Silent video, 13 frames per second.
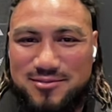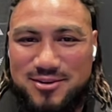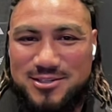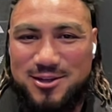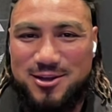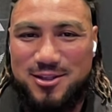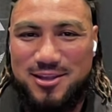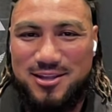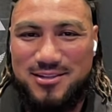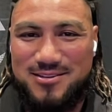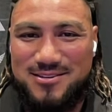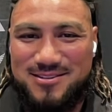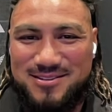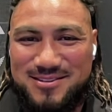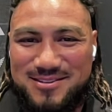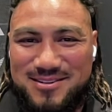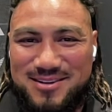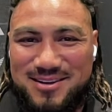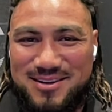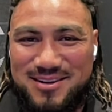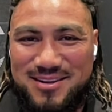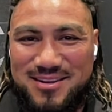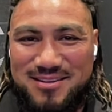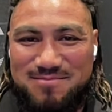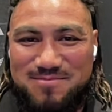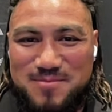finish like that.
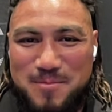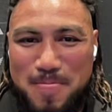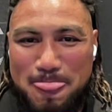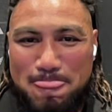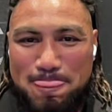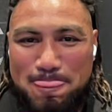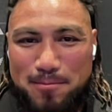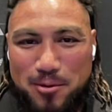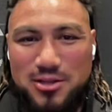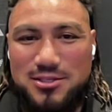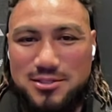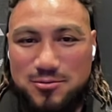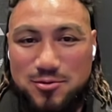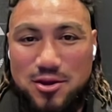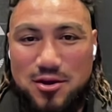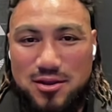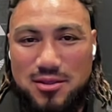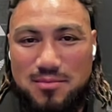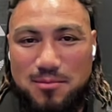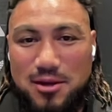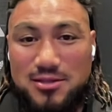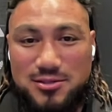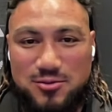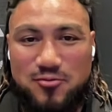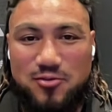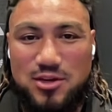Um, the body's still going, the mind's
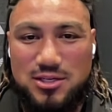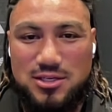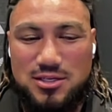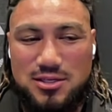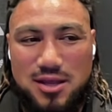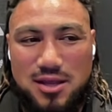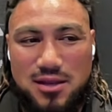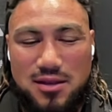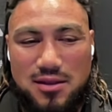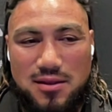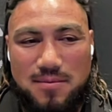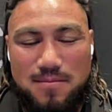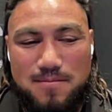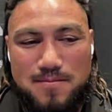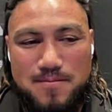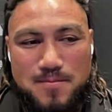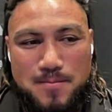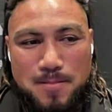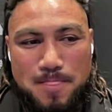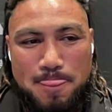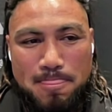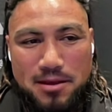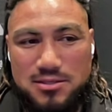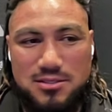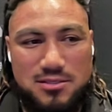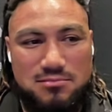still fresh, and um, I
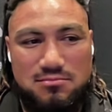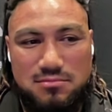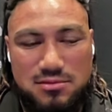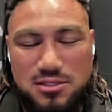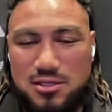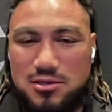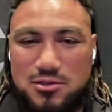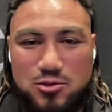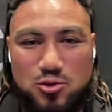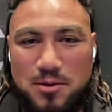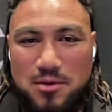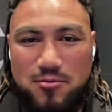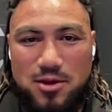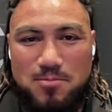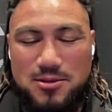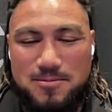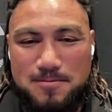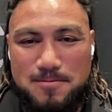just still enjoy playing rugby.